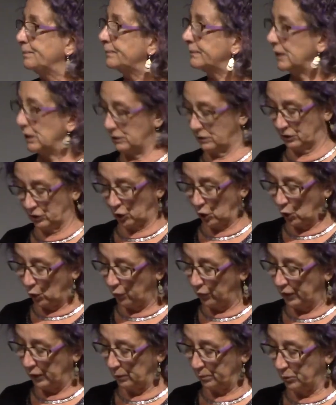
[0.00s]
as
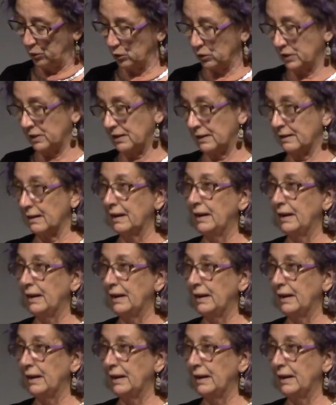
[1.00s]
Schofield puts it.